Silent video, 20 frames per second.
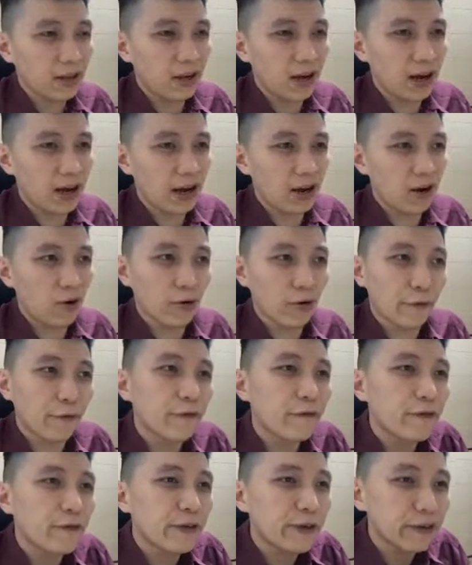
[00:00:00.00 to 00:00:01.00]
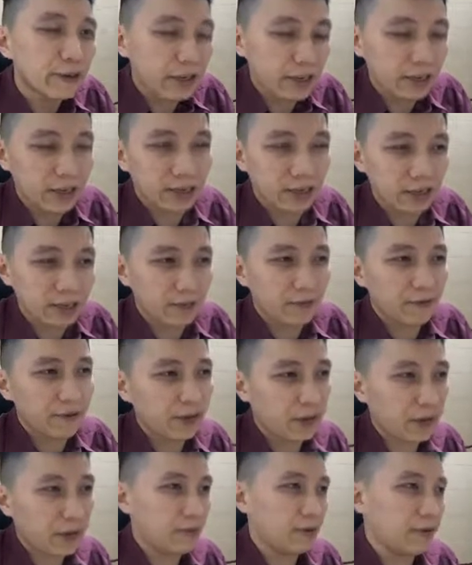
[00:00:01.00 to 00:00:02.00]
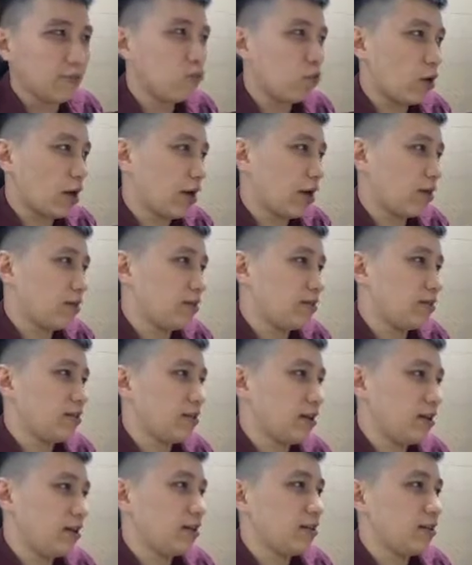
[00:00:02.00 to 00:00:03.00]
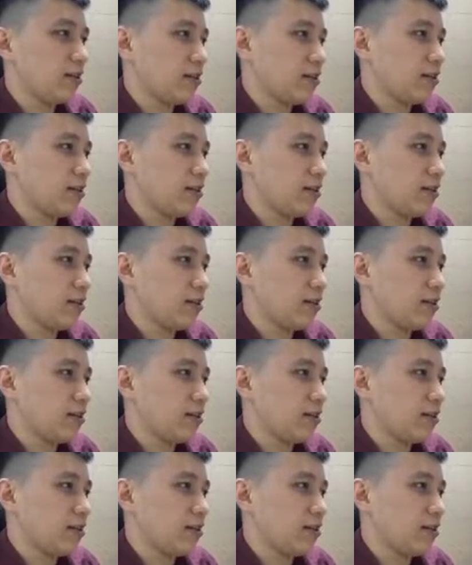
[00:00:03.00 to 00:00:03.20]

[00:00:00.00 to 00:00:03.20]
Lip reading: or feeling something happened when, say,